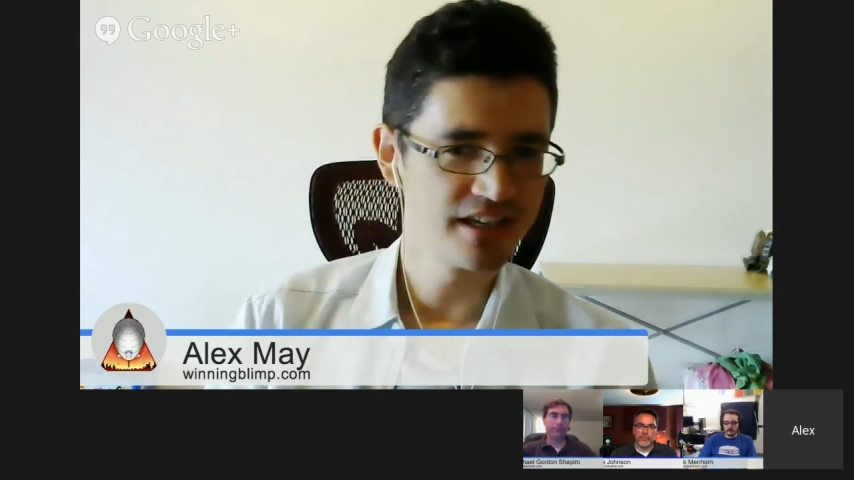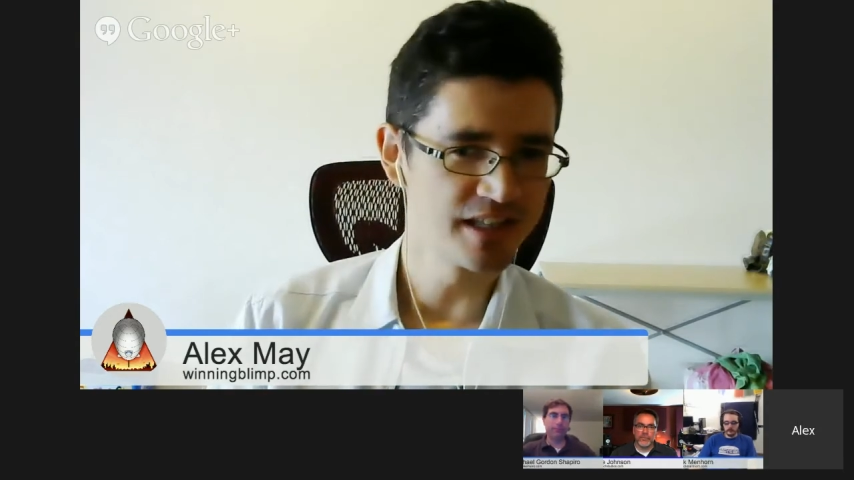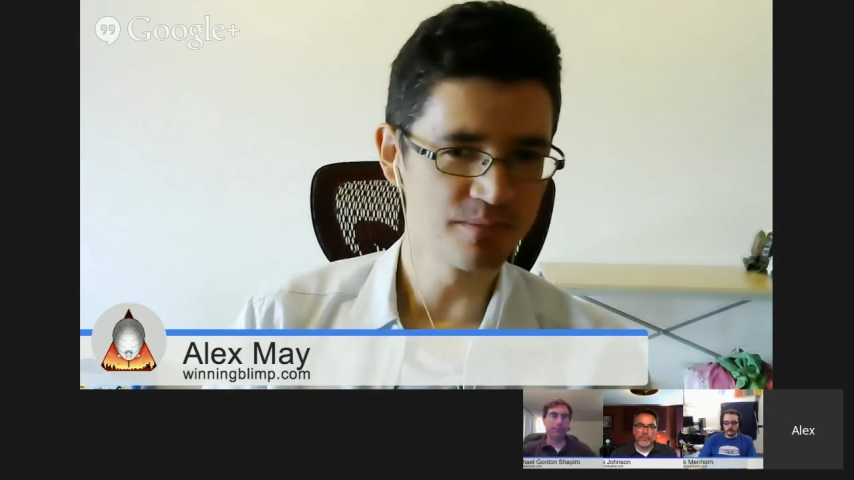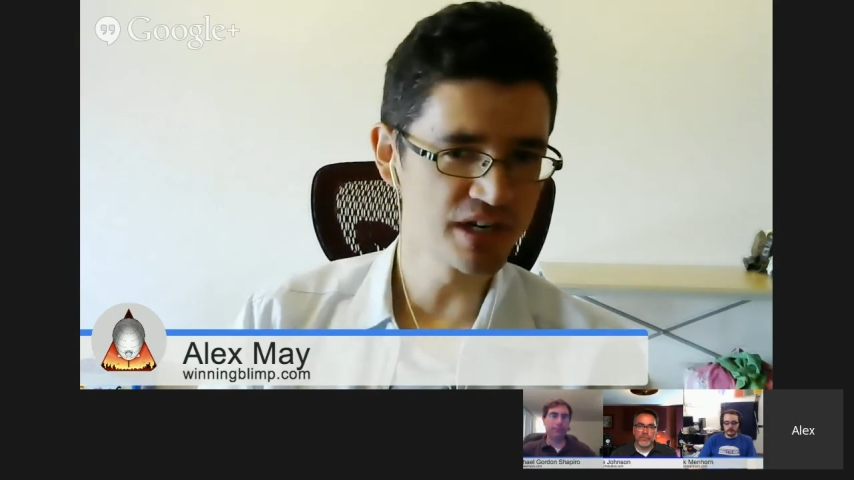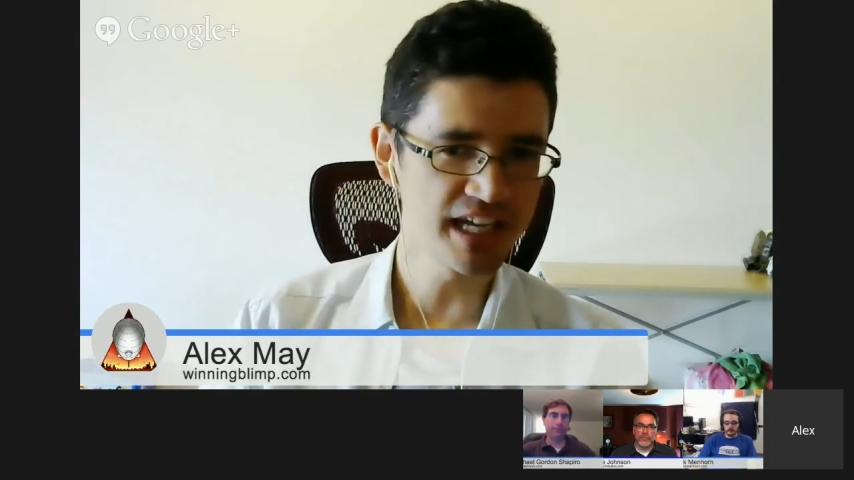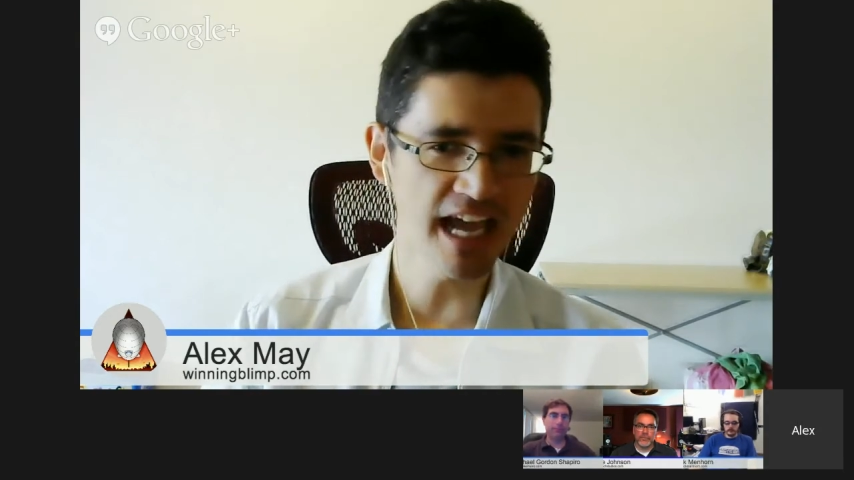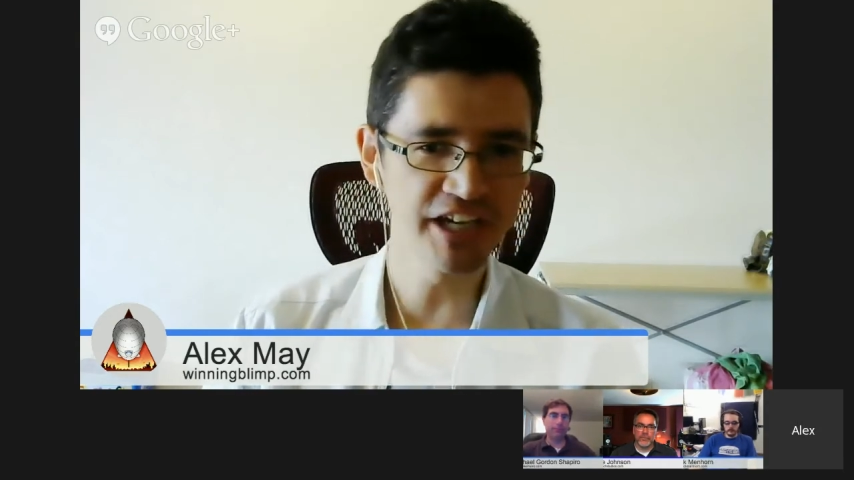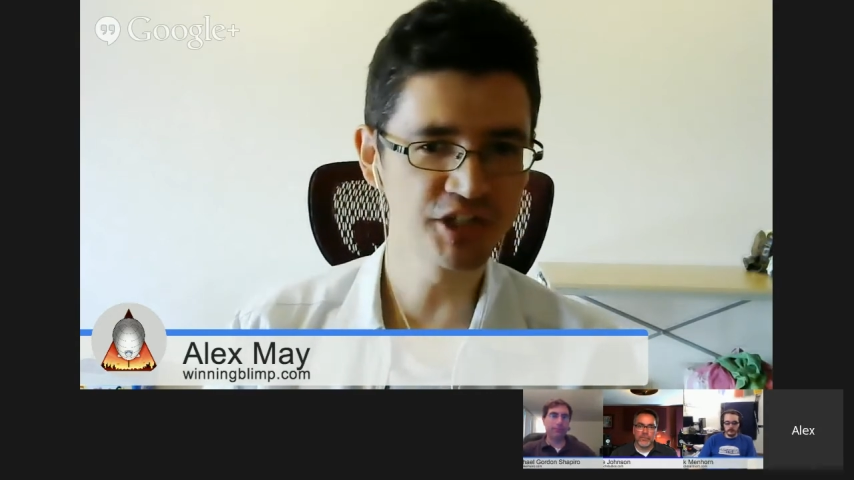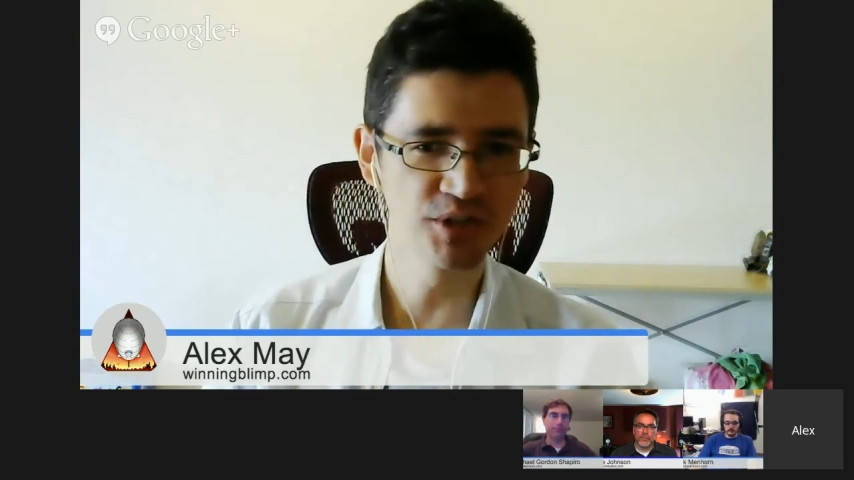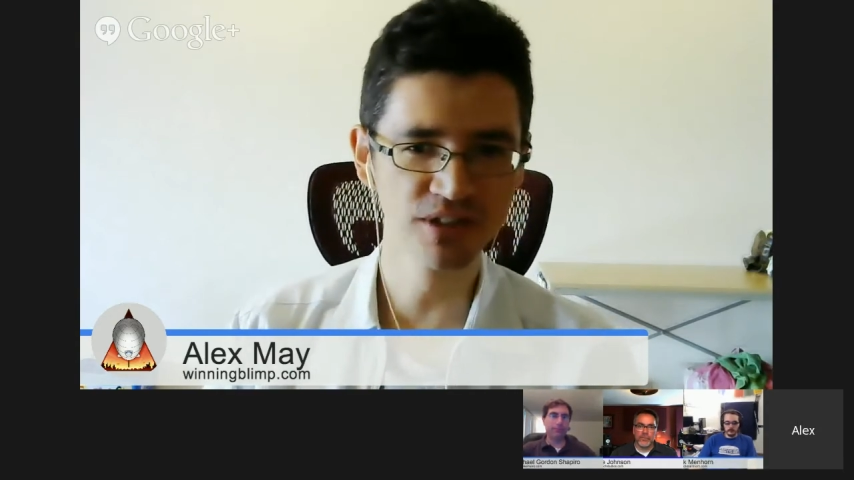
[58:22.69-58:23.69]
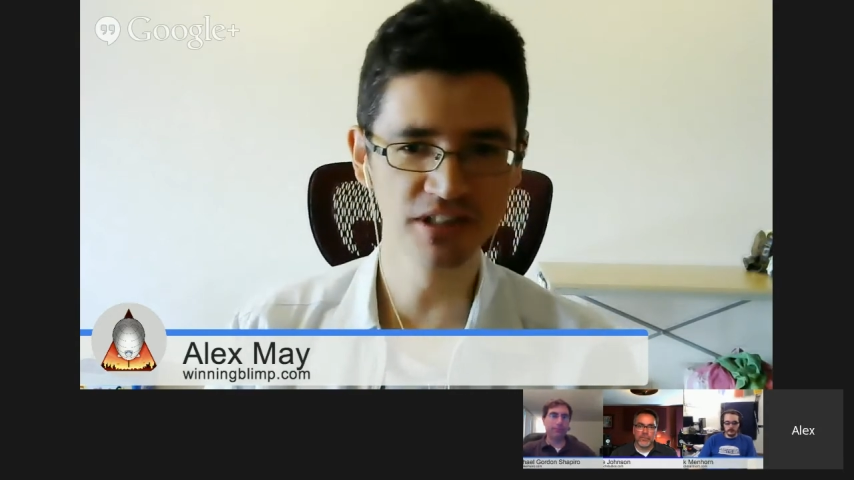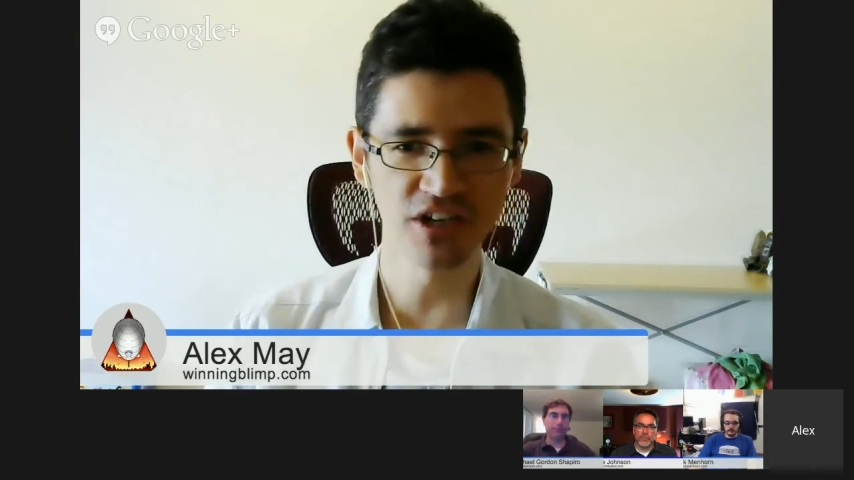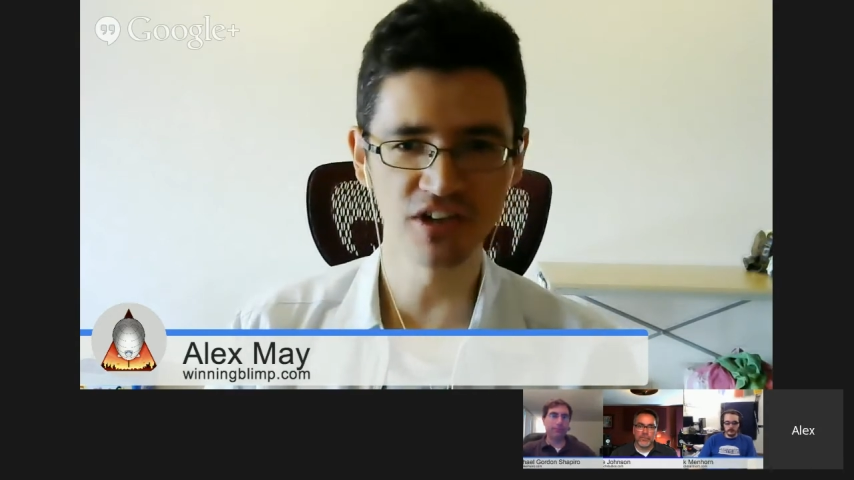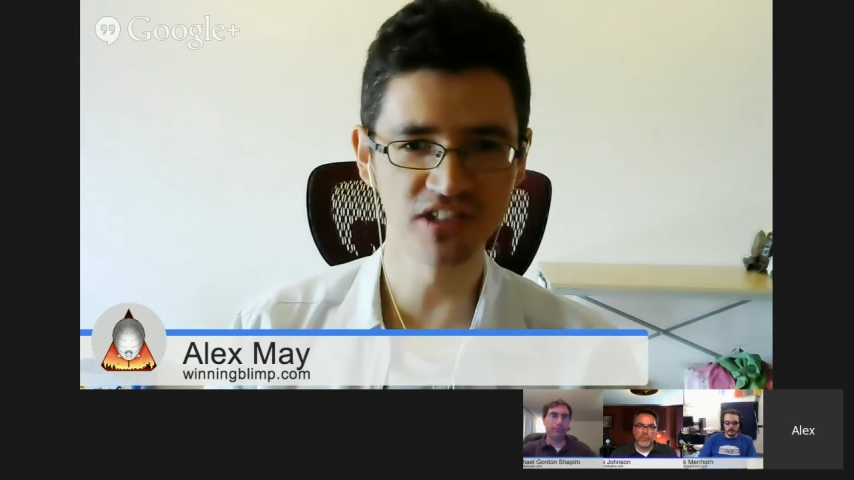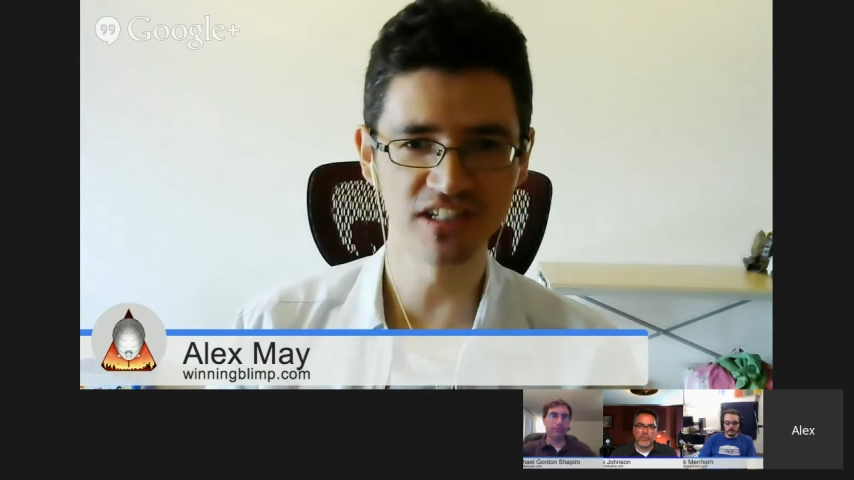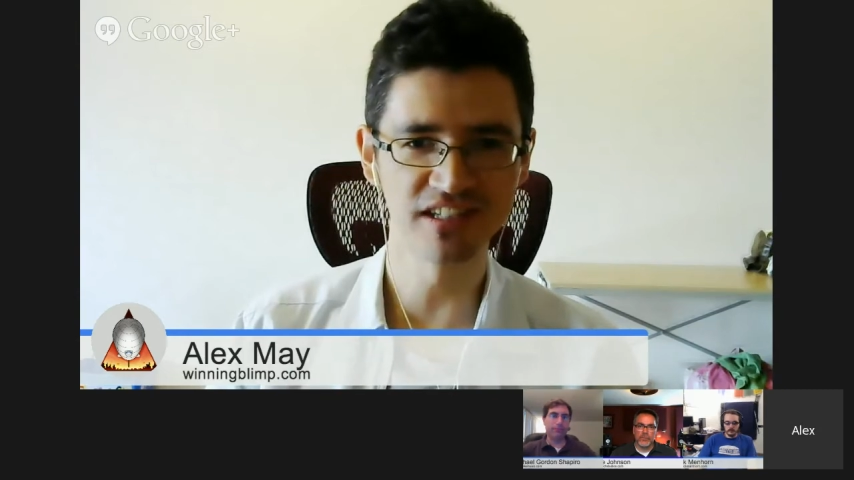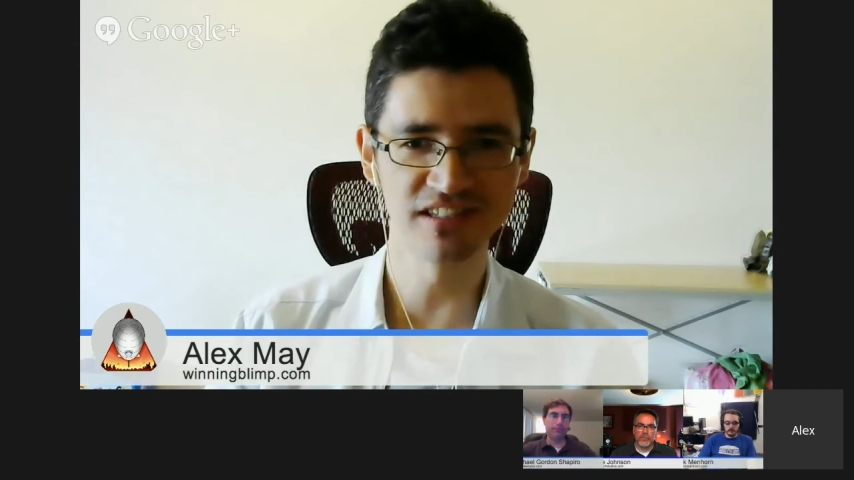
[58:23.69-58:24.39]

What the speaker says: they're pretty casual, is it,